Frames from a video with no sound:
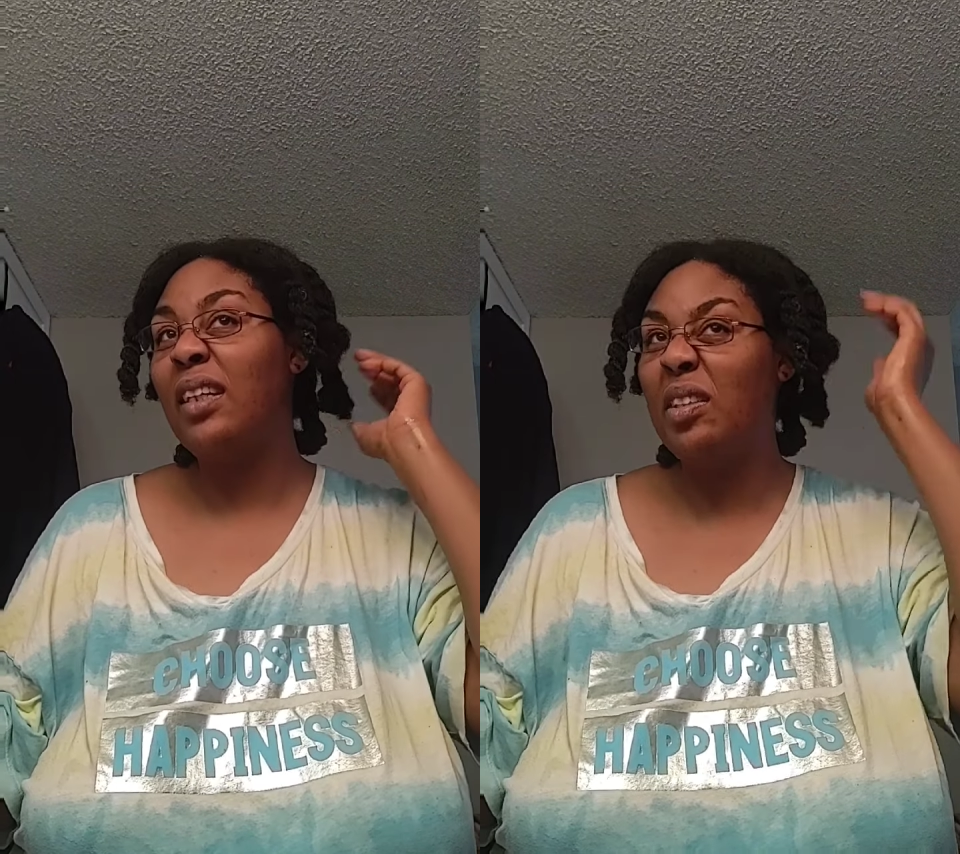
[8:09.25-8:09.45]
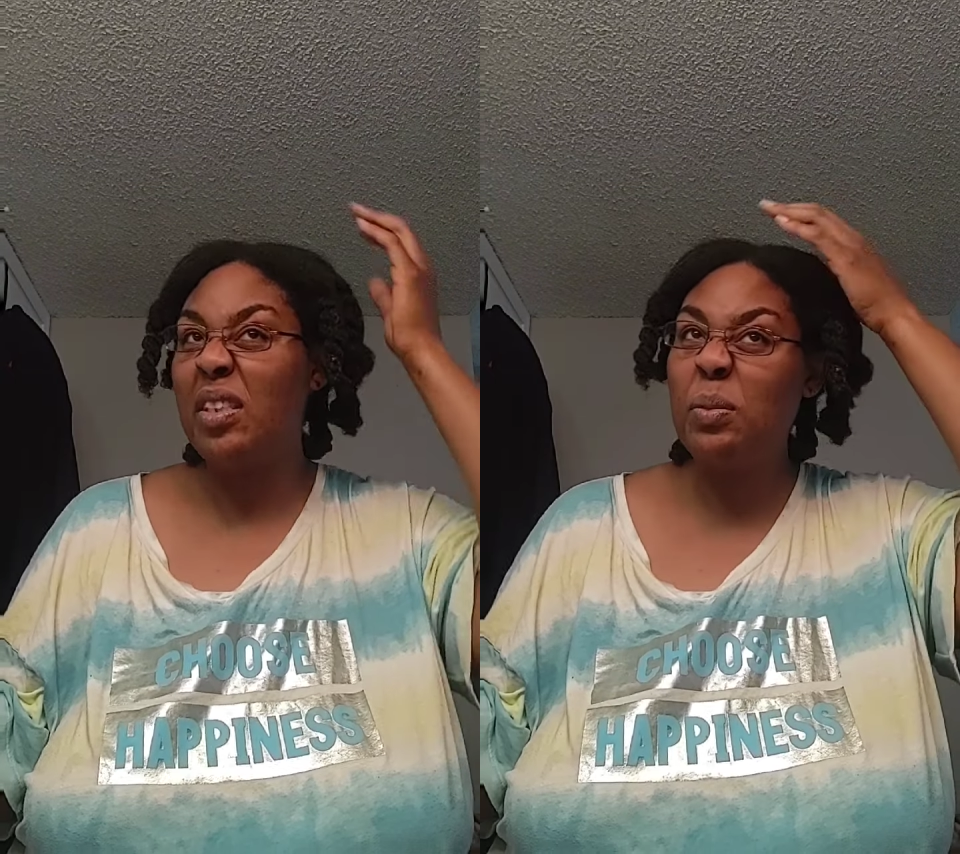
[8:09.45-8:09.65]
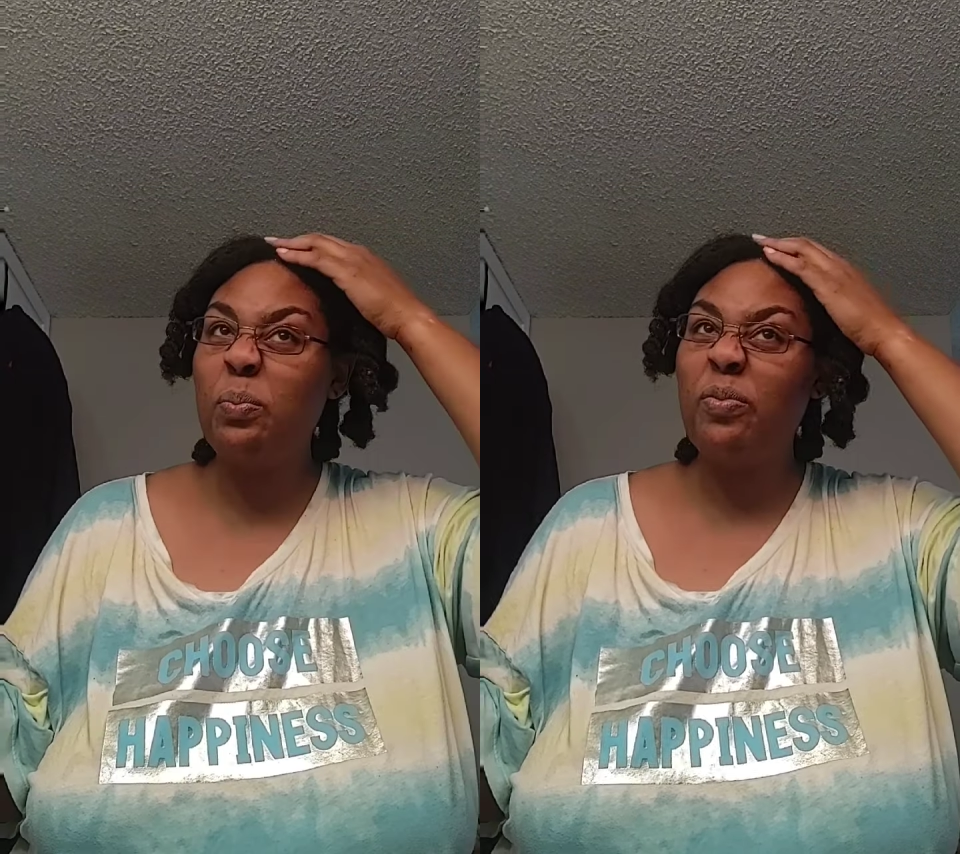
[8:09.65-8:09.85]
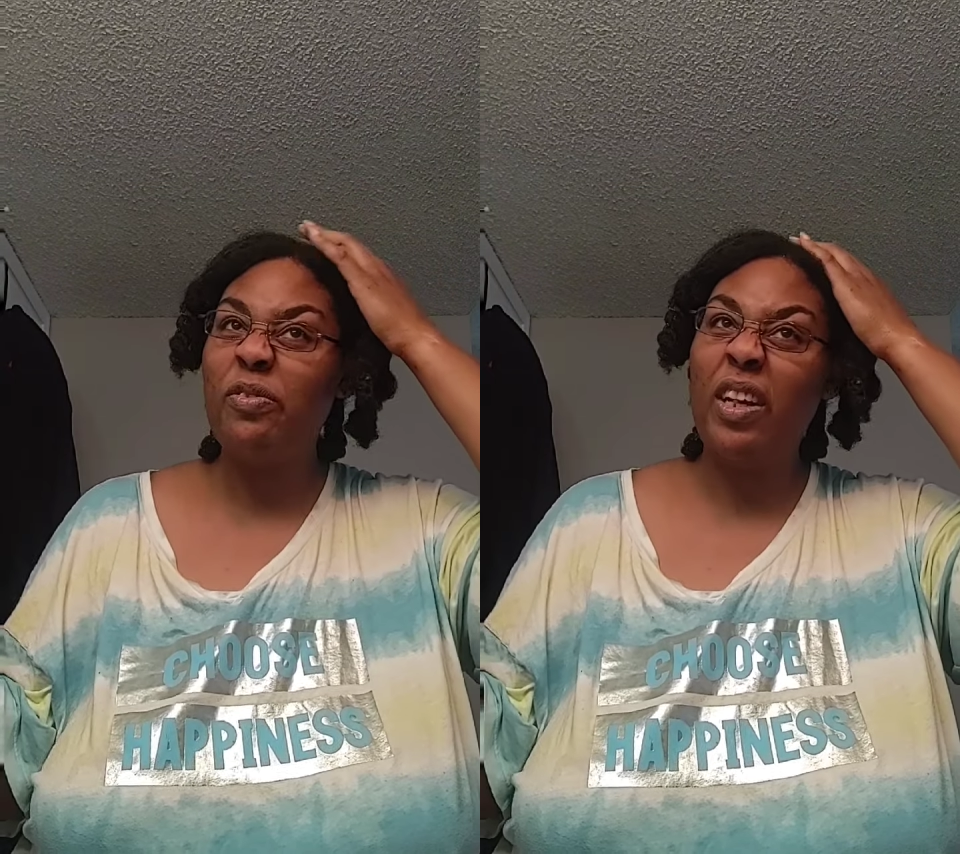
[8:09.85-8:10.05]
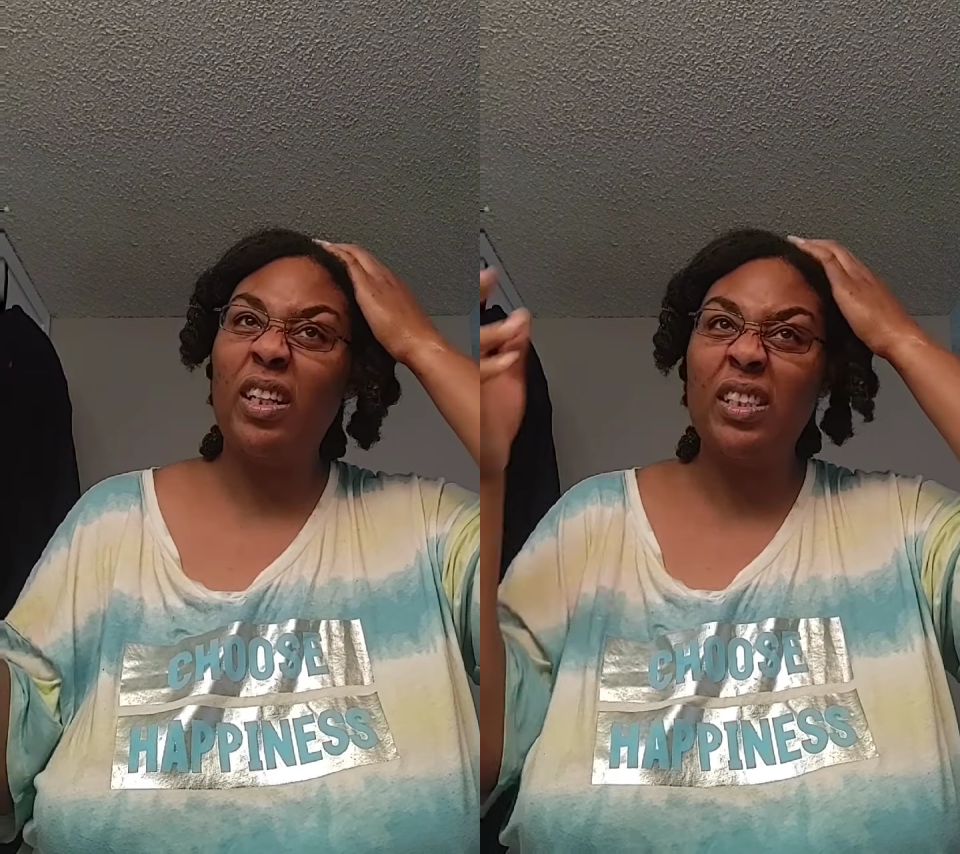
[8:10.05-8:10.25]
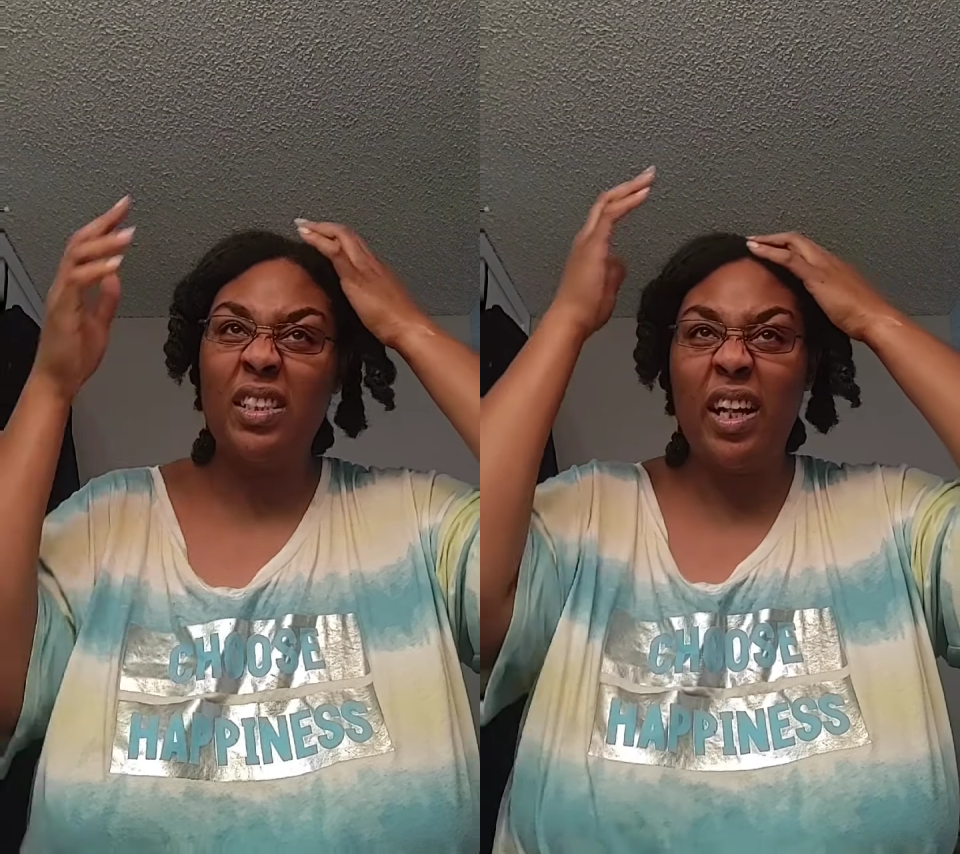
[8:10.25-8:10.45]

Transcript: You know, it's fairly